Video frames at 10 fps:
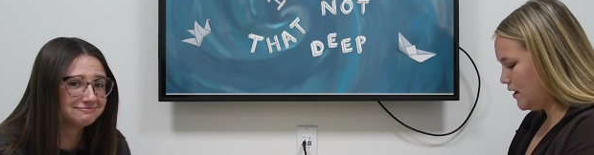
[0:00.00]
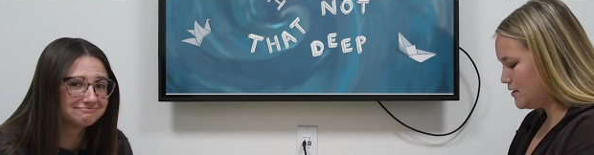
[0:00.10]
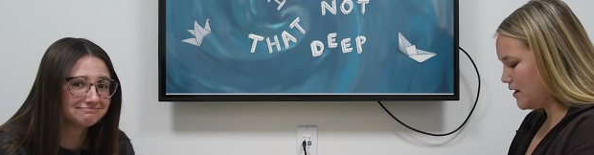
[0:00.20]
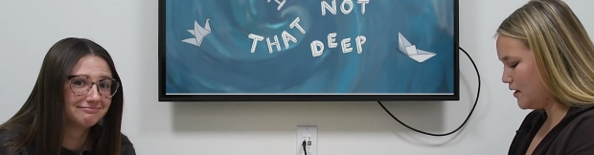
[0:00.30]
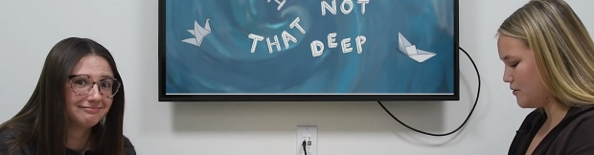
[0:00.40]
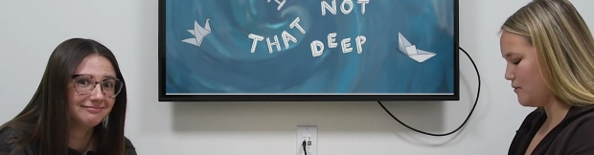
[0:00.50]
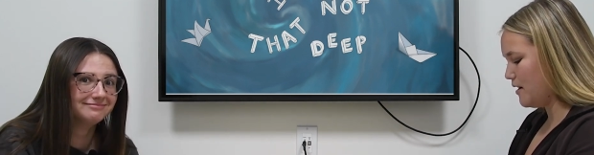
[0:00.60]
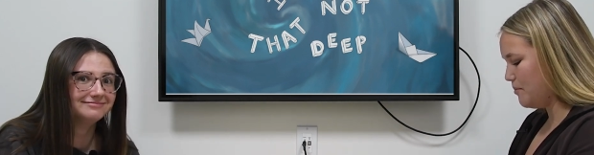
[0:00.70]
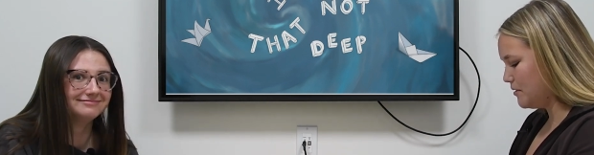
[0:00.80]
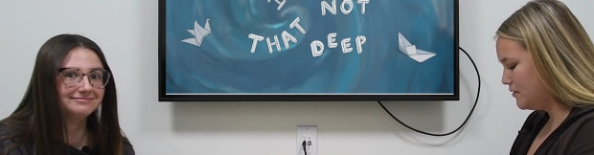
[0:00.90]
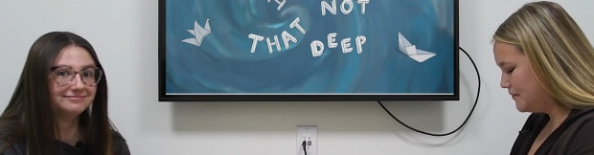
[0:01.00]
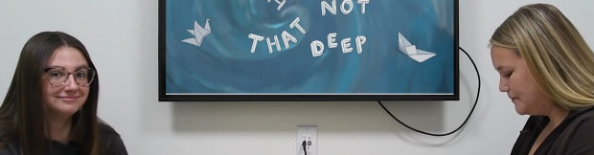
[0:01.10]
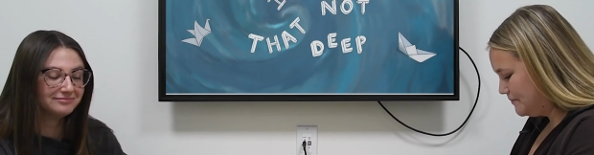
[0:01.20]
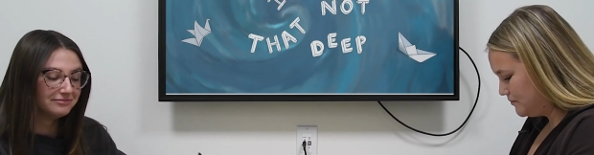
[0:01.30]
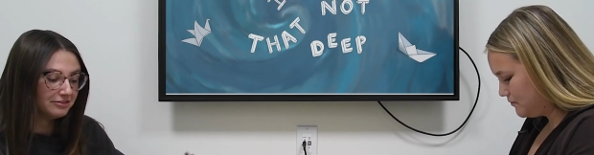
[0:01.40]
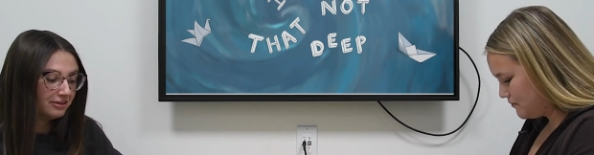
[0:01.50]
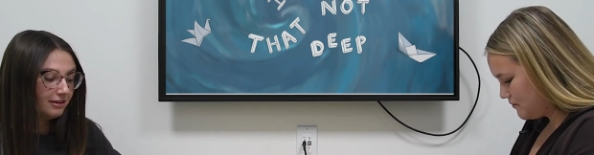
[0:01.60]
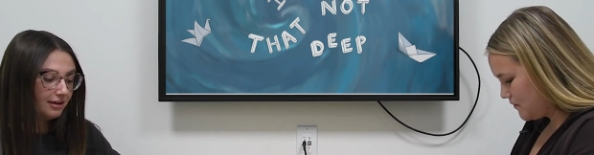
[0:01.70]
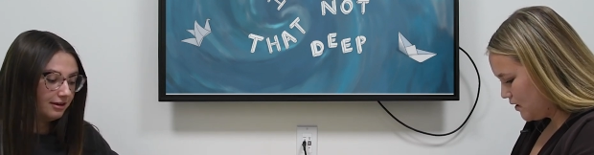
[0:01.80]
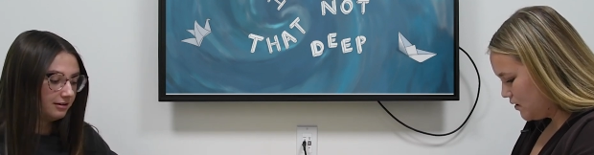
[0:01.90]
Speaker 1: Let's get a grip.
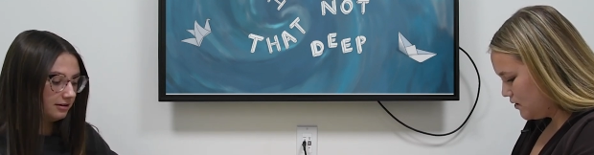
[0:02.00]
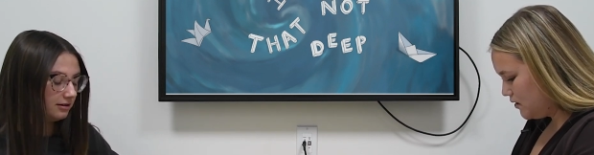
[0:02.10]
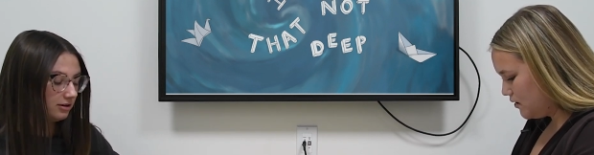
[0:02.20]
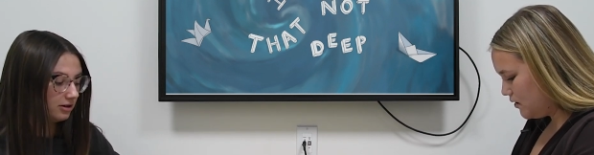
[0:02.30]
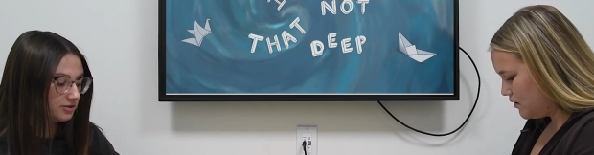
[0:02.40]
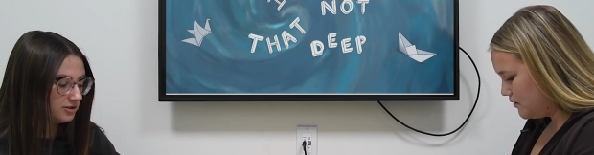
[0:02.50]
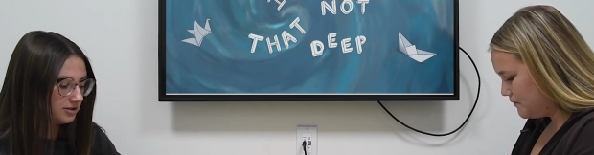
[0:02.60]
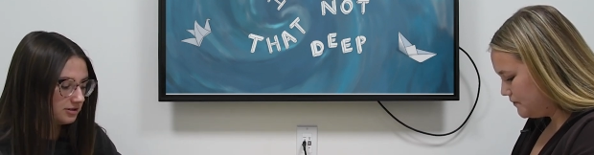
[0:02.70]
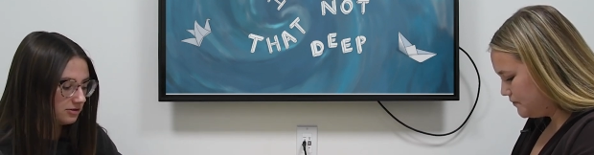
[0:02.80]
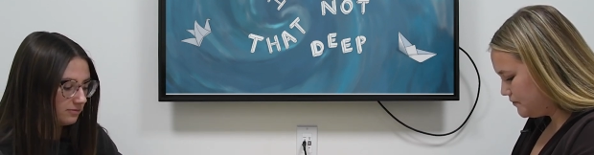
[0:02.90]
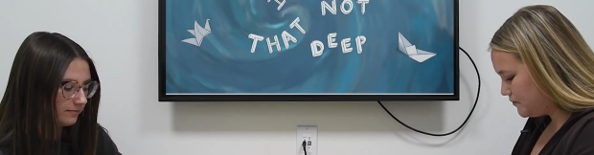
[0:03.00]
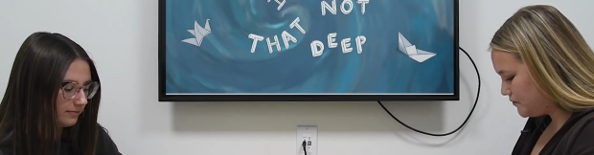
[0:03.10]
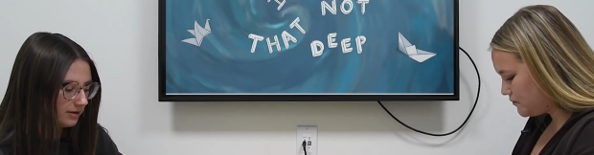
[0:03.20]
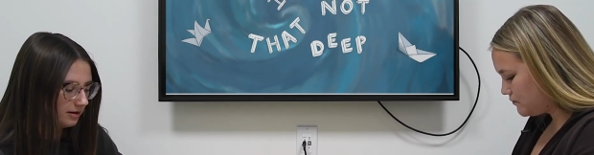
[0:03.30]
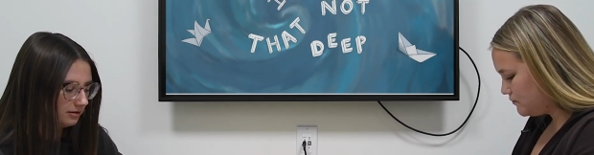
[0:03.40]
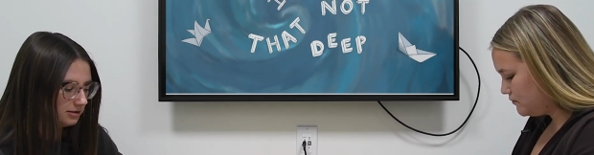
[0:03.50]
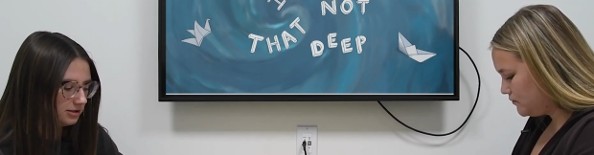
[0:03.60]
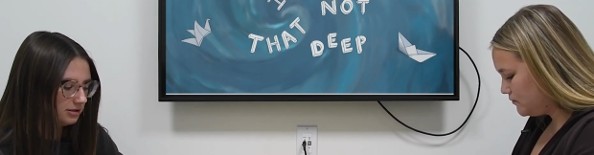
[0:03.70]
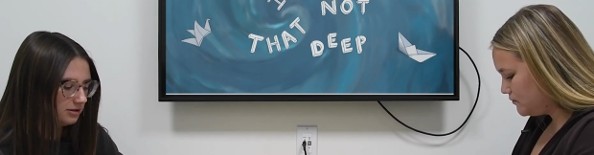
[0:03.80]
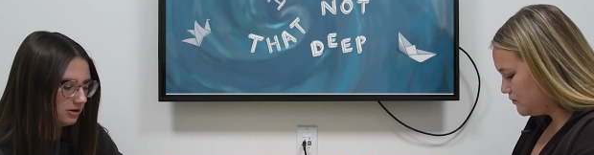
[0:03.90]
Speaker 2: Narcissism.
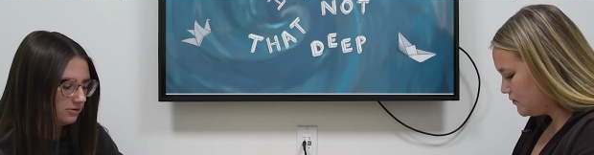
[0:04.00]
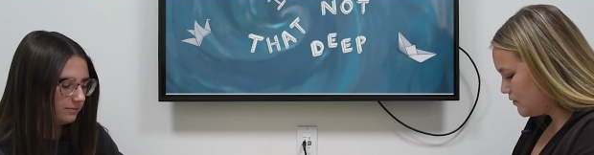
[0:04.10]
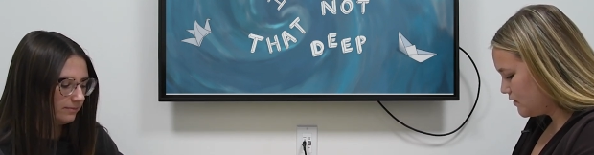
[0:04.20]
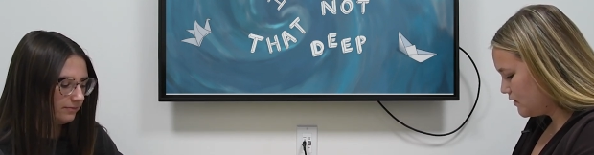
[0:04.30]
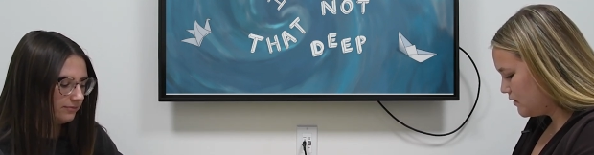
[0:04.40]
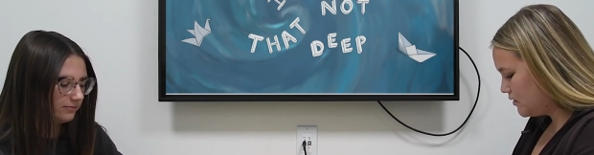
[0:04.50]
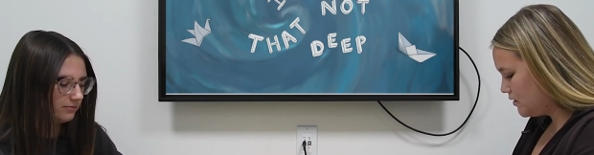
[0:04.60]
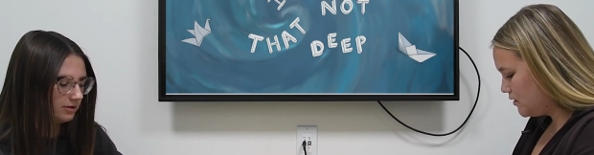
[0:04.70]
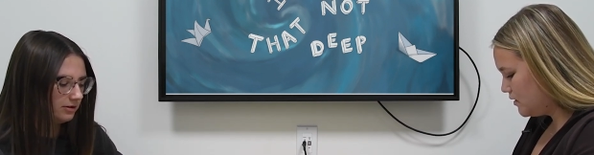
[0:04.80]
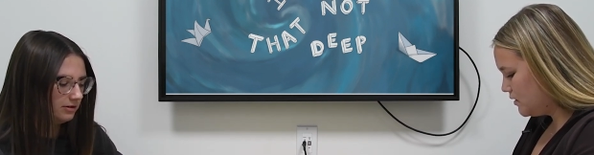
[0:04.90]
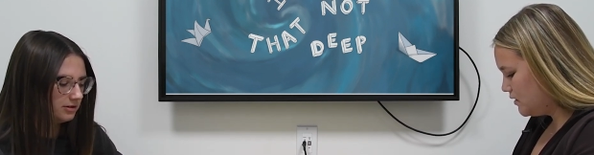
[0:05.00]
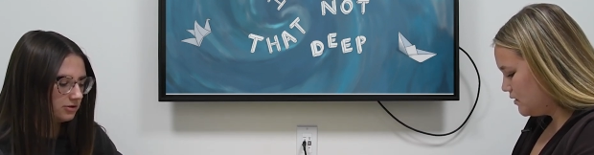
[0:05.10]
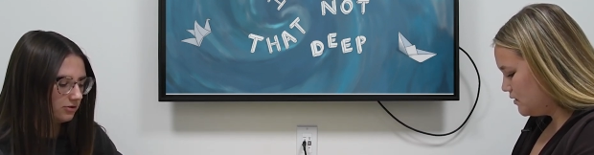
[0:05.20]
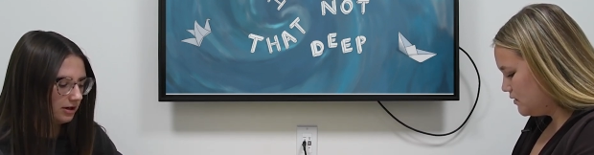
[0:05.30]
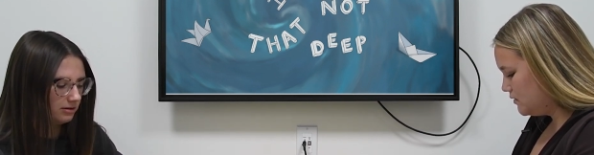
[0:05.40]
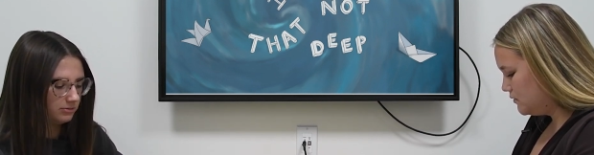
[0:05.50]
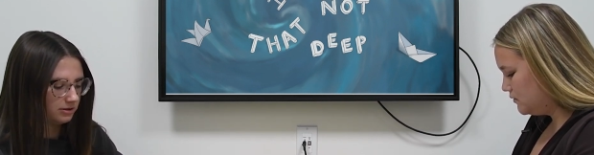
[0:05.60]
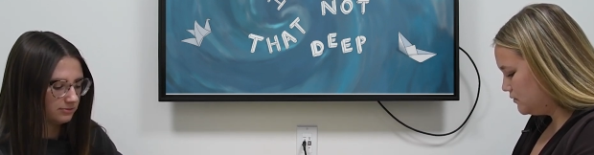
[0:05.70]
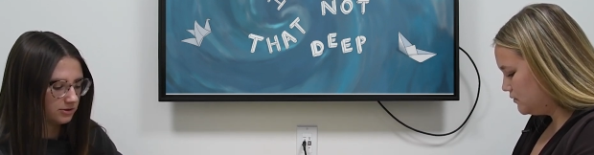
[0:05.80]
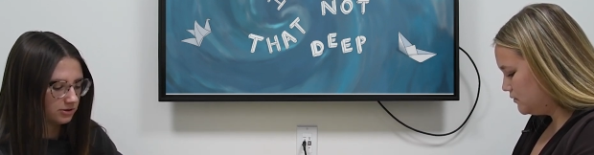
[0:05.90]
Honestly, though, I think it's okay to be
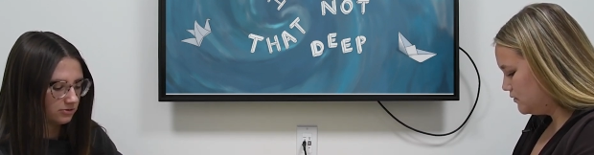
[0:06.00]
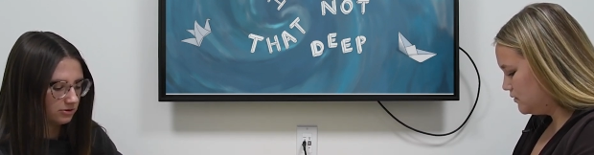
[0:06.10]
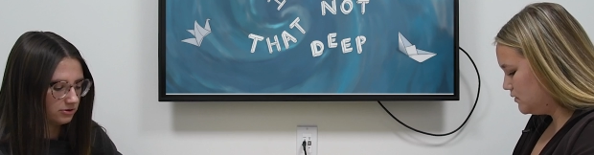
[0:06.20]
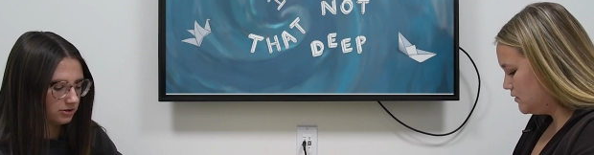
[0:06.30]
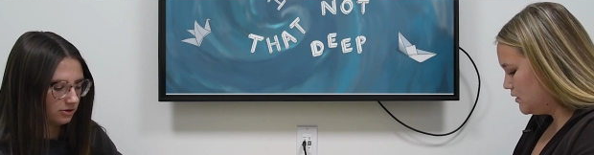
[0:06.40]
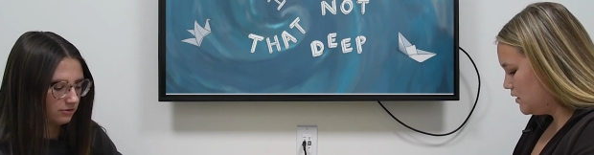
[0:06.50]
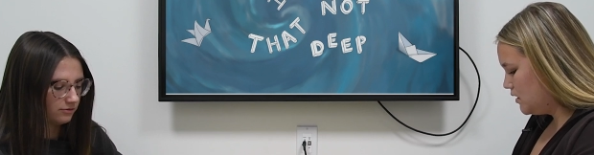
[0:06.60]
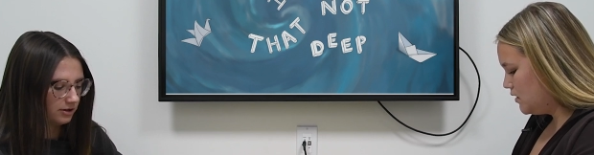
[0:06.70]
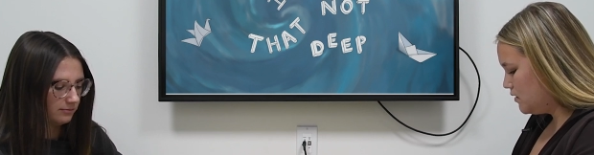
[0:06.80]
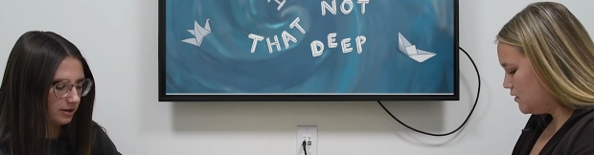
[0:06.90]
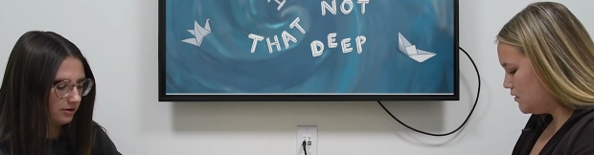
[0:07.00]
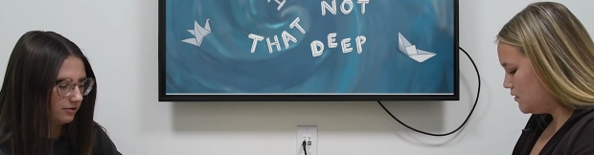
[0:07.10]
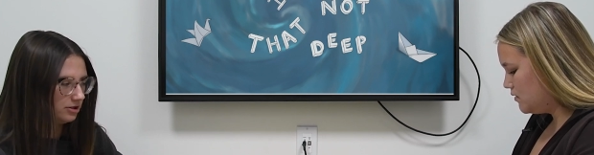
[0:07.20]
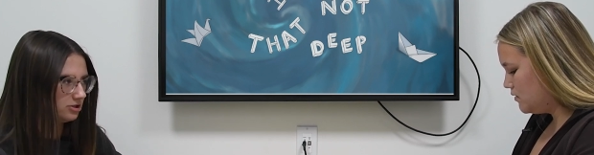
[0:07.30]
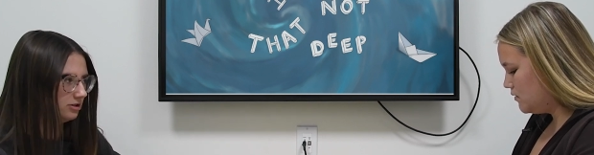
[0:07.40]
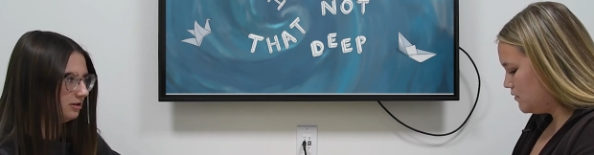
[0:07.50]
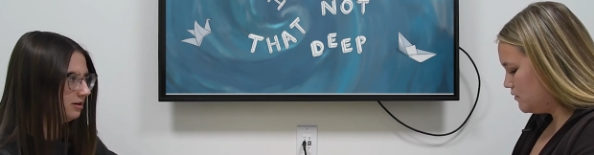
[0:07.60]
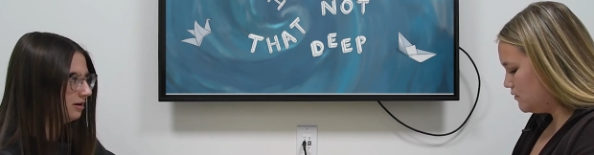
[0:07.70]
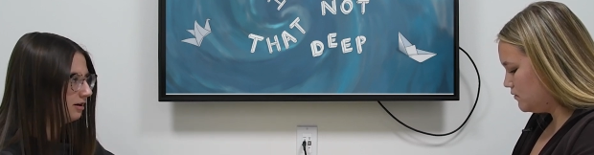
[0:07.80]
obsessed with yourself in moderation.